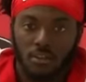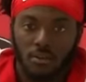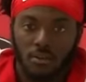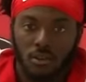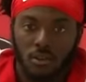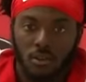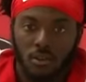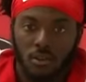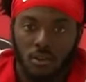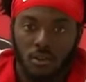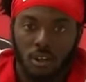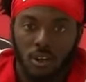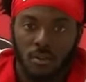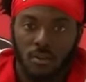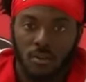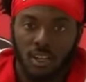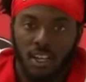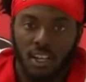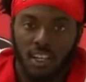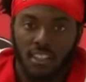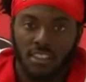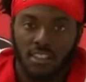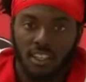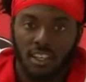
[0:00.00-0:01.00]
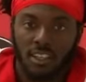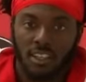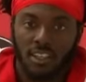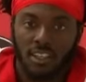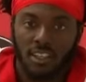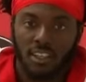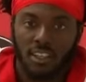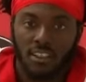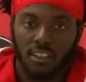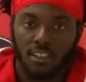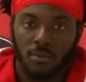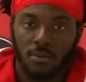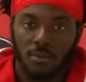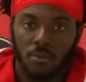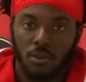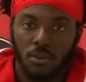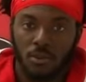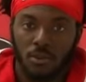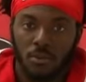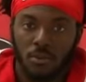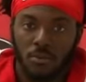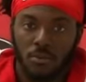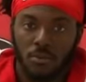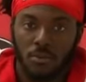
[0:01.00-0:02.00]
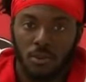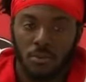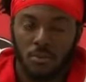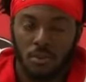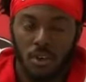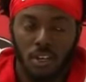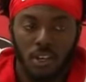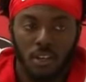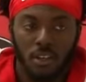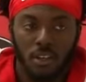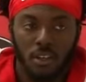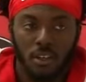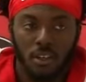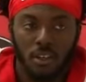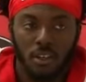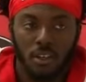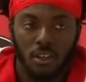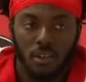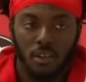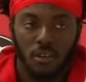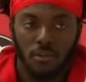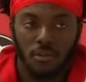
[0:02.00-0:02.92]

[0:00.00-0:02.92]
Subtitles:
A couple guys got dinged up, but we're ready to,